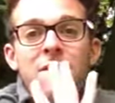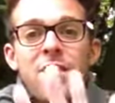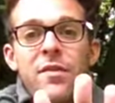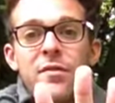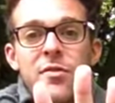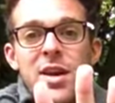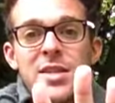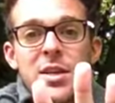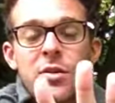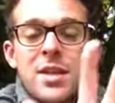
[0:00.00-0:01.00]
Fifth
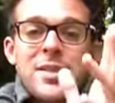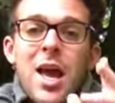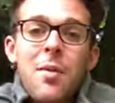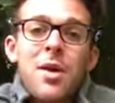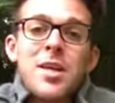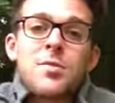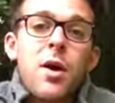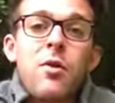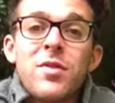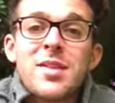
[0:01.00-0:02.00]
reason on the ceremony as
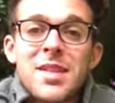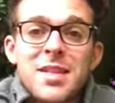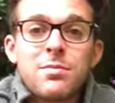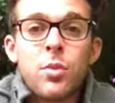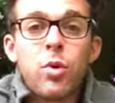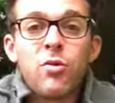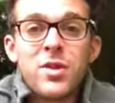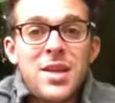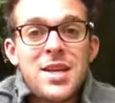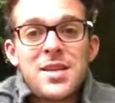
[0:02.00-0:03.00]
well, obviously there's more
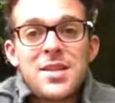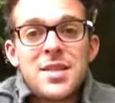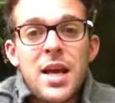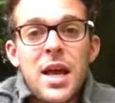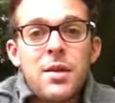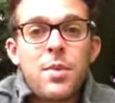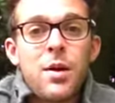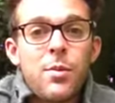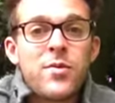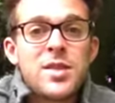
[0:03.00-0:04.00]
than this, and
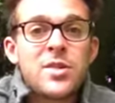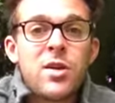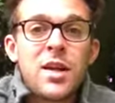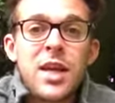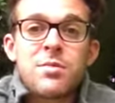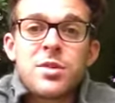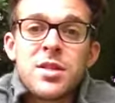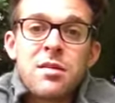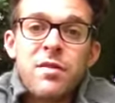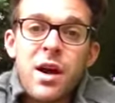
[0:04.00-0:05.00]
but I'm obviously trying to keep it
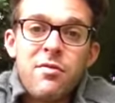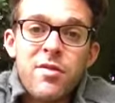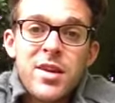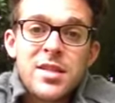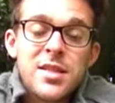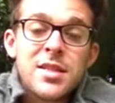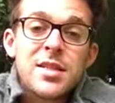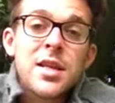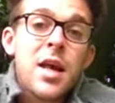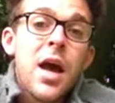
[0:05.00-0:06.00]
to the five
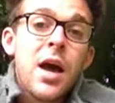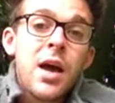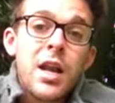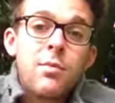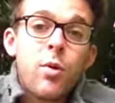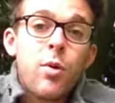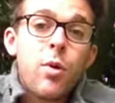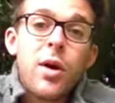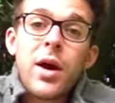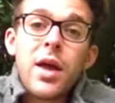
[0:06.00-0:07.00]
reasons. Any
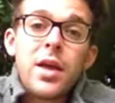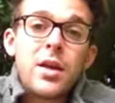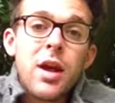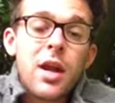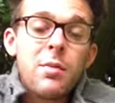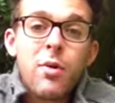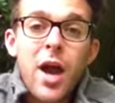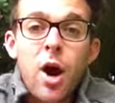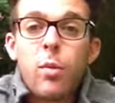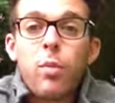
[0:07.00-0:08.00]
more, you know, any more
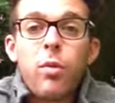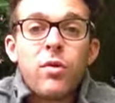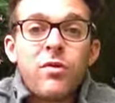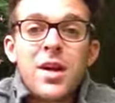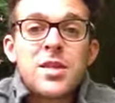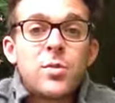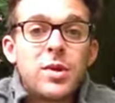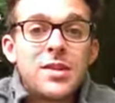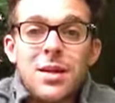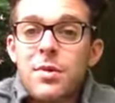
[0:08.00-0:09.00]
help or advice you
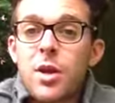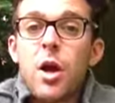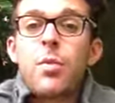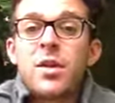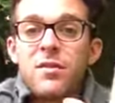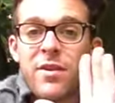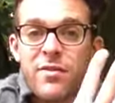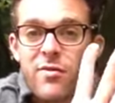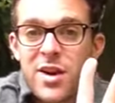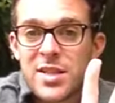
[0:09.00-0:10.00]
want, just let me know. But the
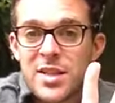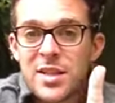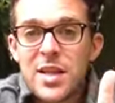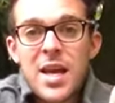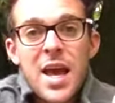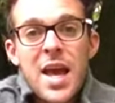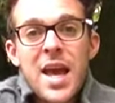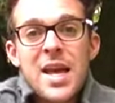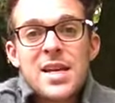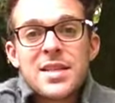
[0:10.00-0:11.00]
fifth reason
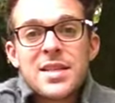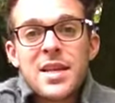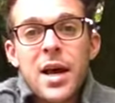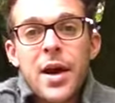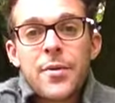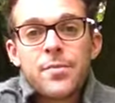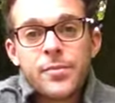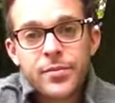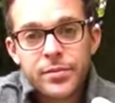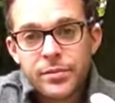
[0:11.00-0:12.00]
is um,